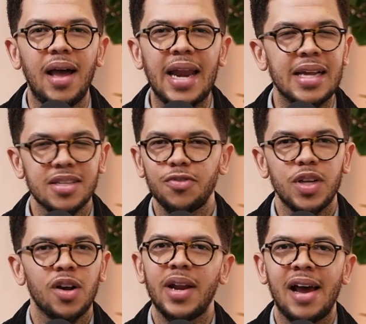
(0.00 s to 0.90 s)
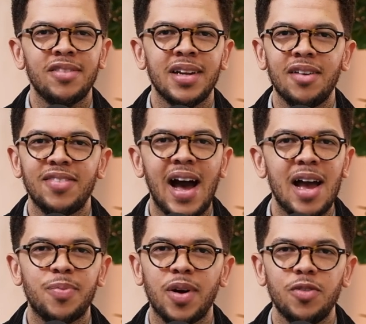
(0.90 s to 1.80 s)
And as if we don't have enough
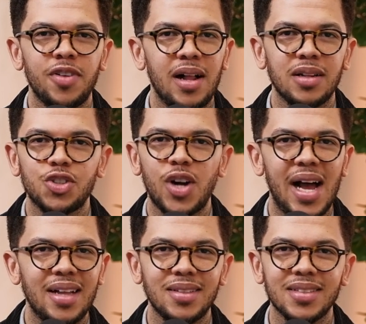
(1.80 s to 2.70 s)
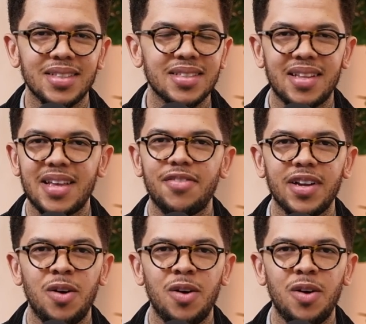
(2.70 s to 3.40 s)
high-profile trials in South Africa,